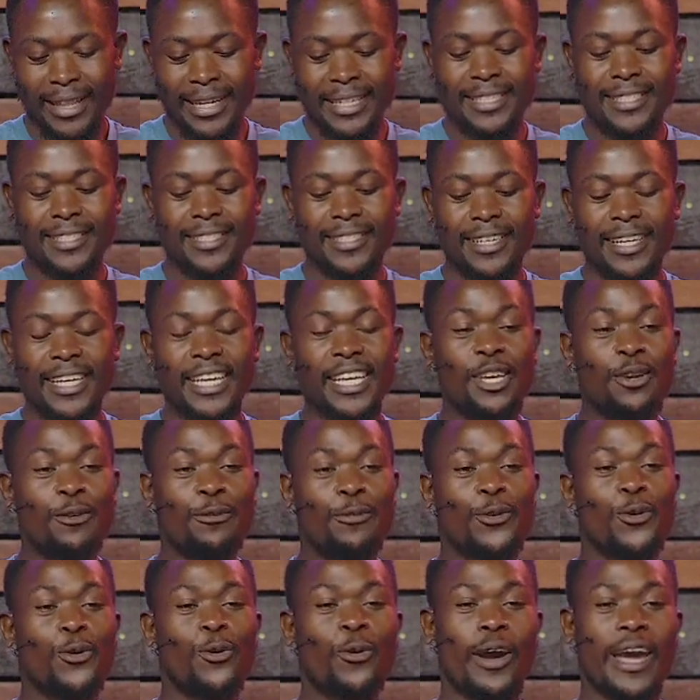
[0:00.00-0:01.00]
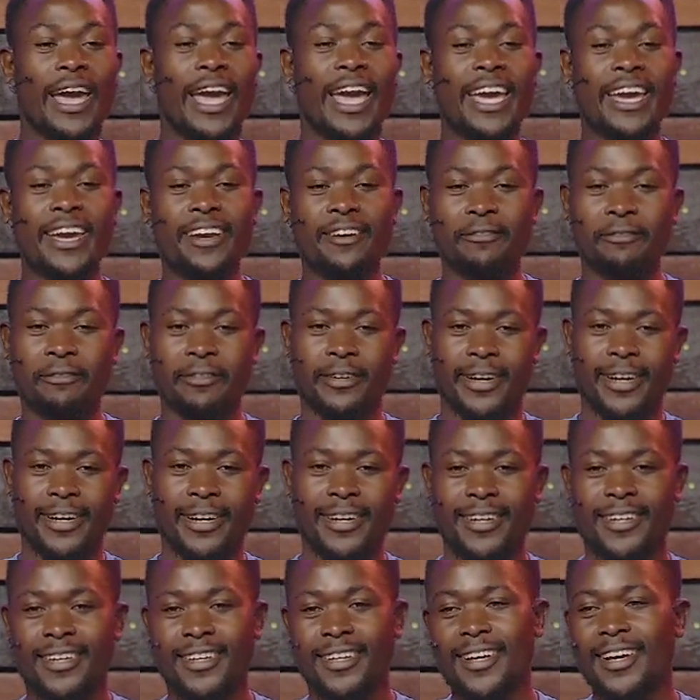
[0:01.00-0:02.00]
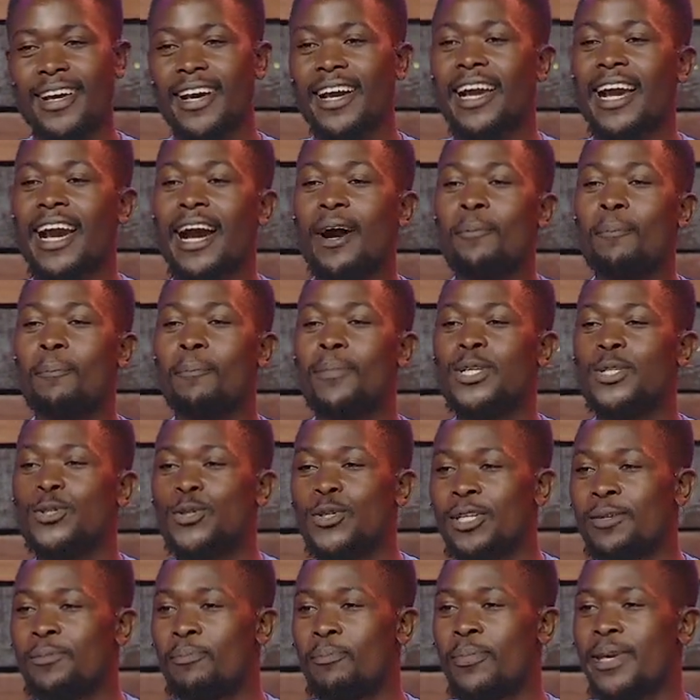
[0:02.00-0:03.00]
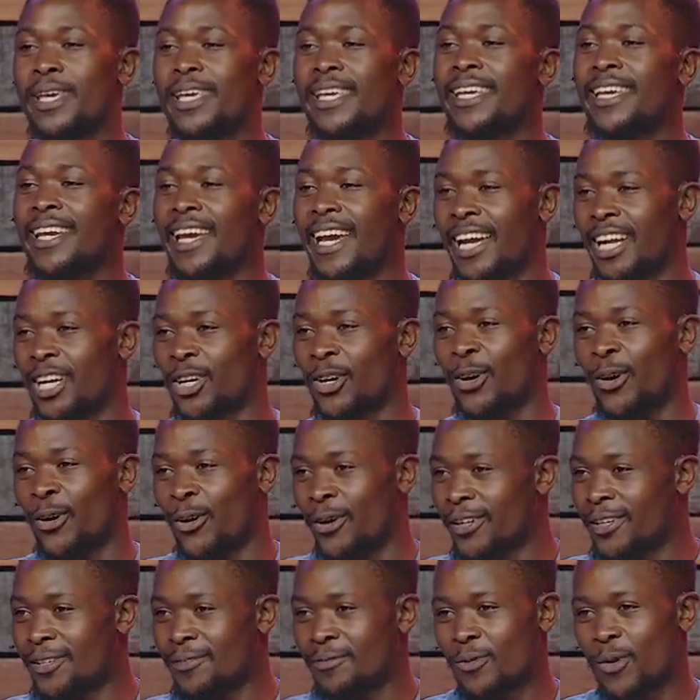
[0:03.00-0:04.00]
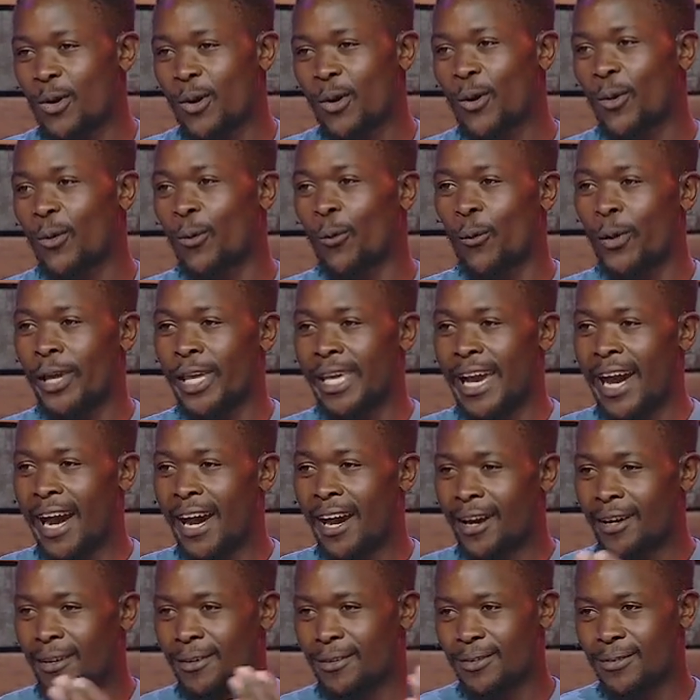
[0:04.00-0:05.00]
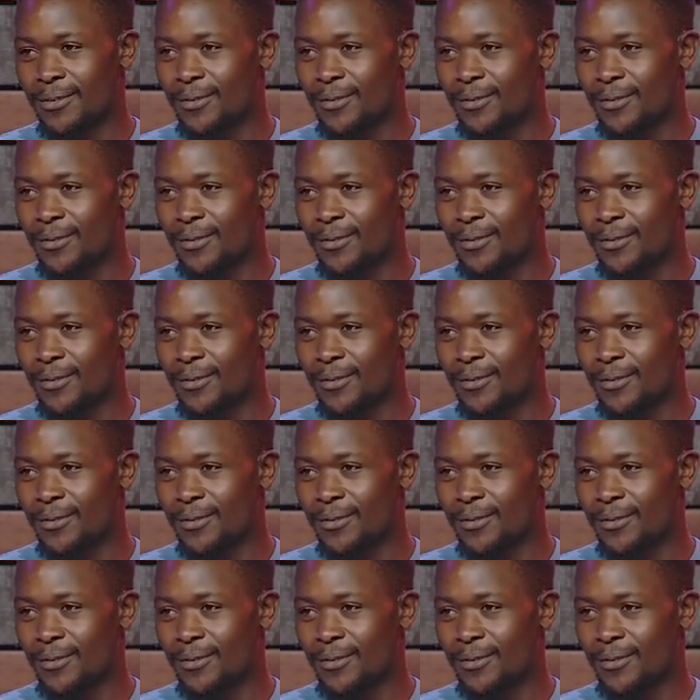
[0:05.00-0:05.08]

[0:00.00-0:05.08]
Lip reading: that if you ever come between me and God, we are